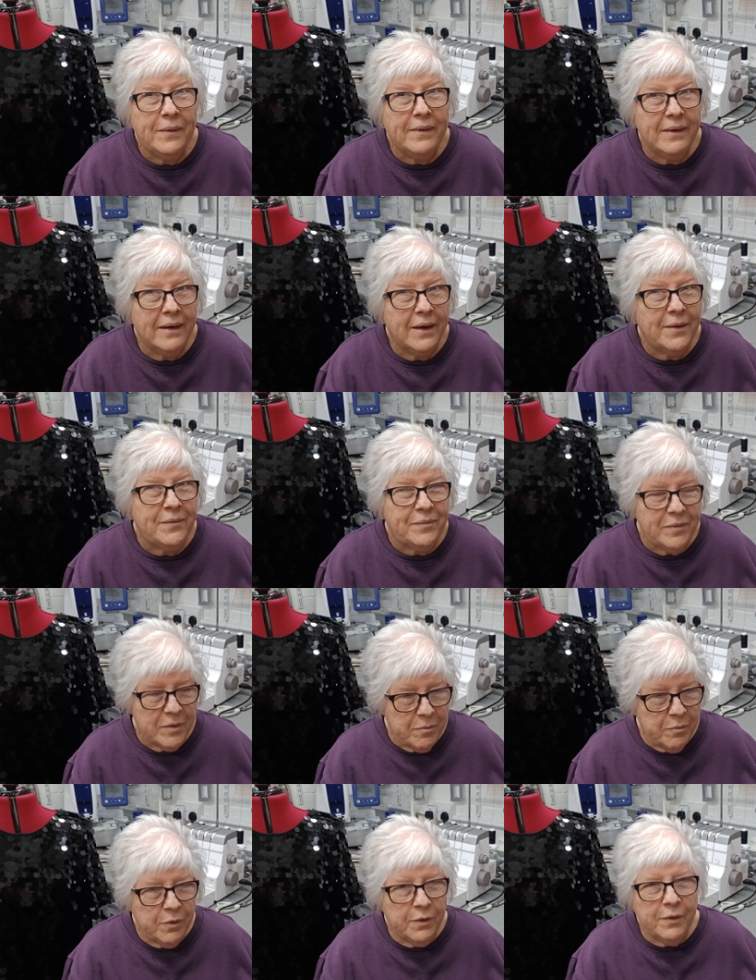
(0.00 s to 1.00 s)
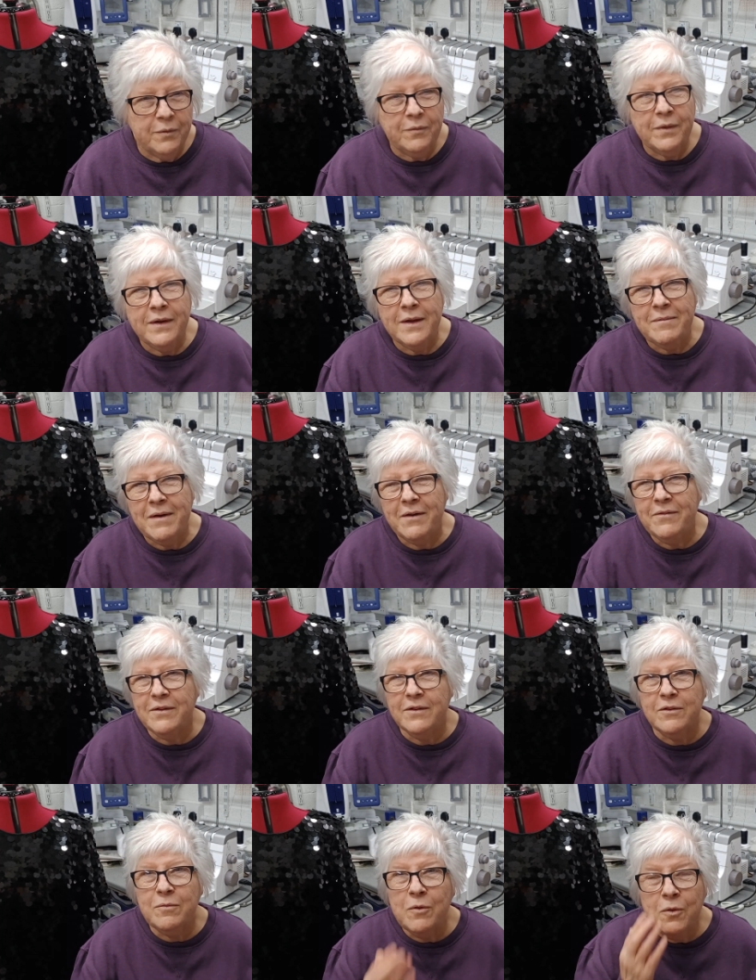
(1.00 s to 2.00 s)
yeah, but when I'm having a
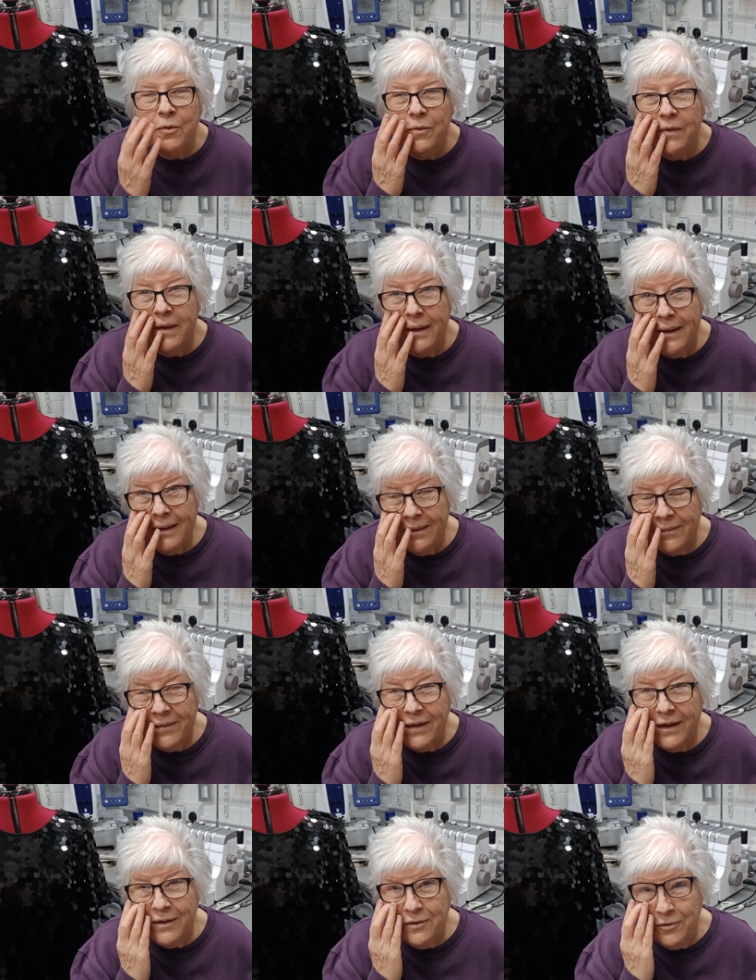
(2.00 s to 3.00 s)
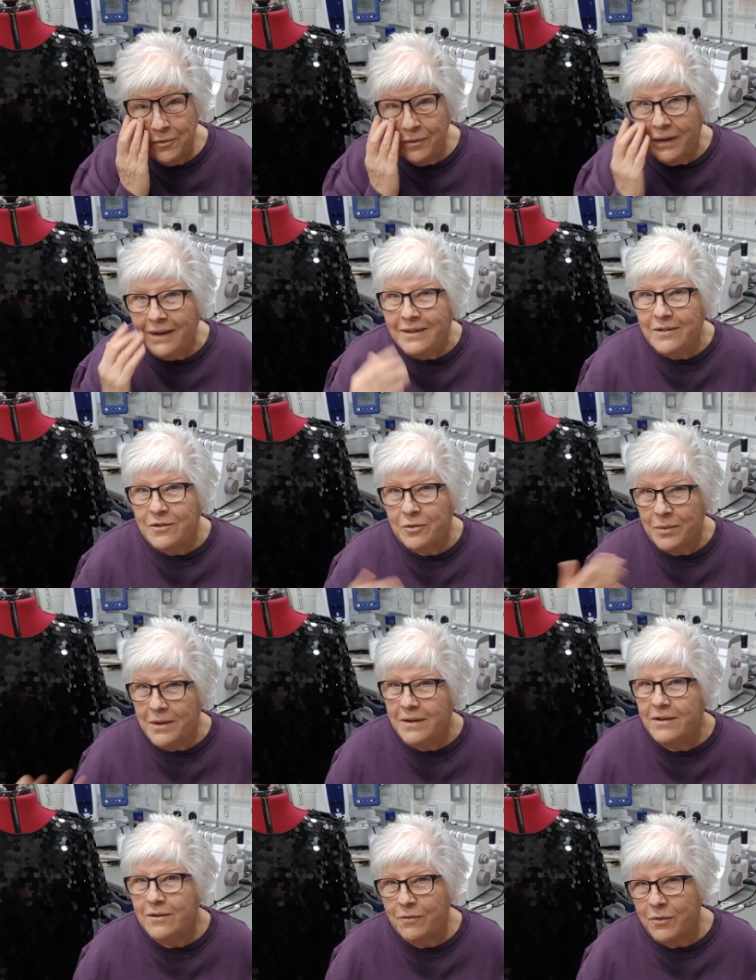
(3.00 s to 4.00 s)
smoothie, I do like the
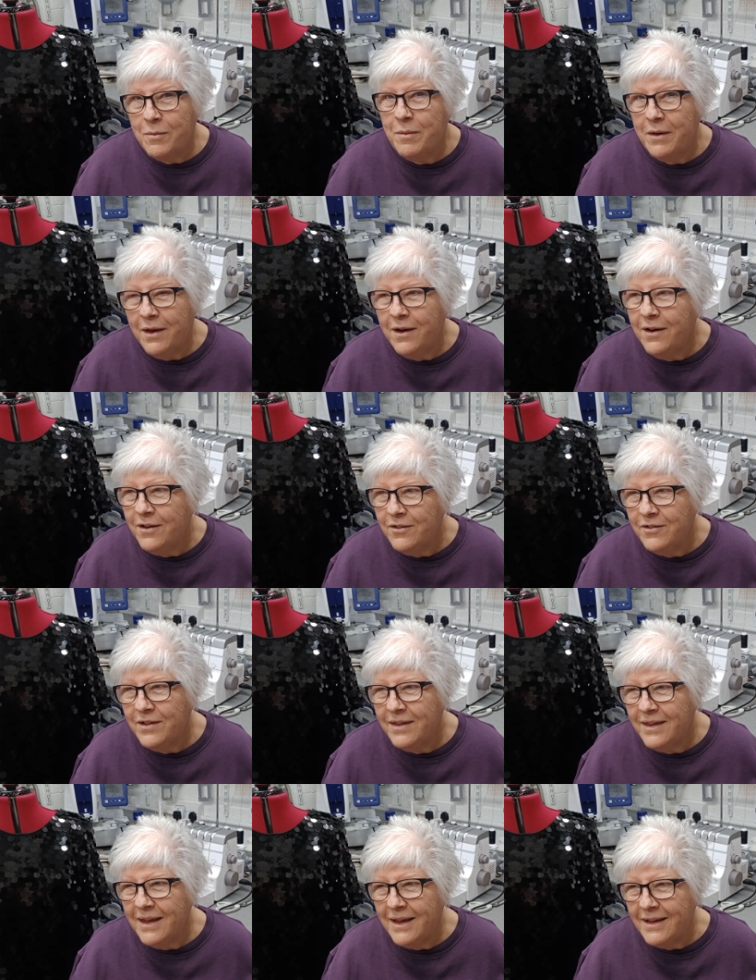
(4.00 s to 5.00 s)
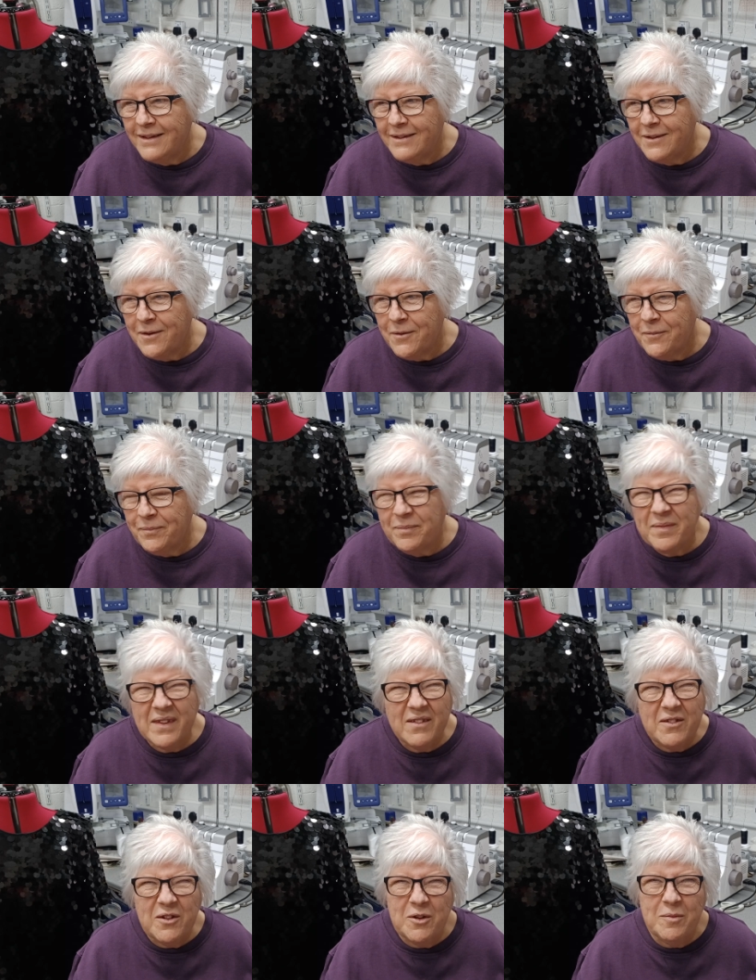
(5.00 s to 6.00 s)
sweetness of the banana in there, so
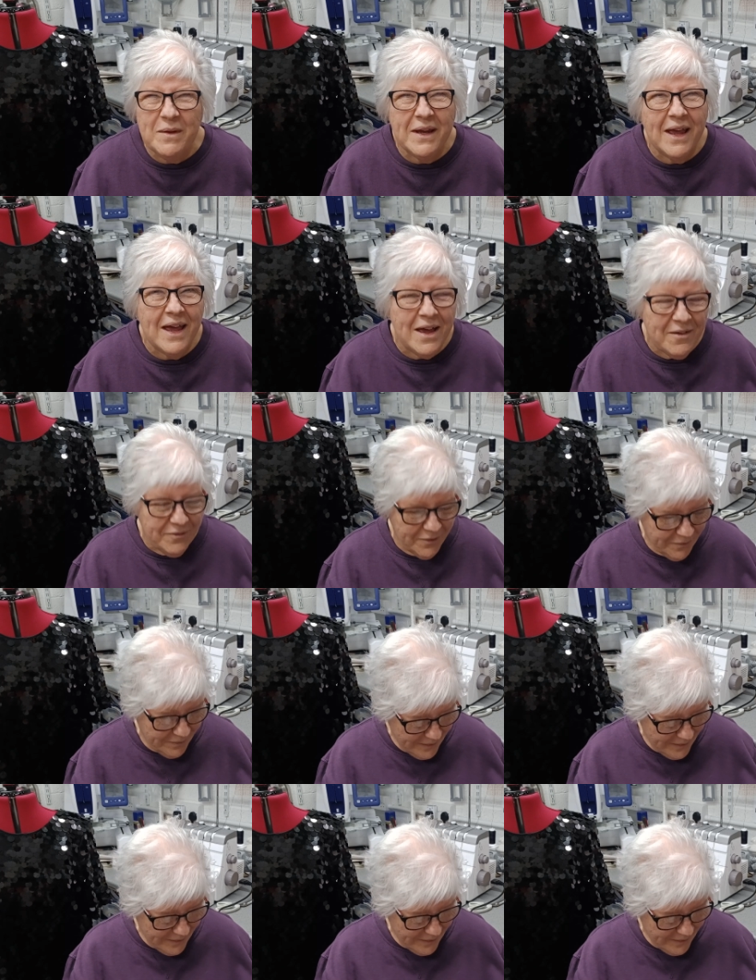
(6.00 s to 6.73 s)
I've got to be careful.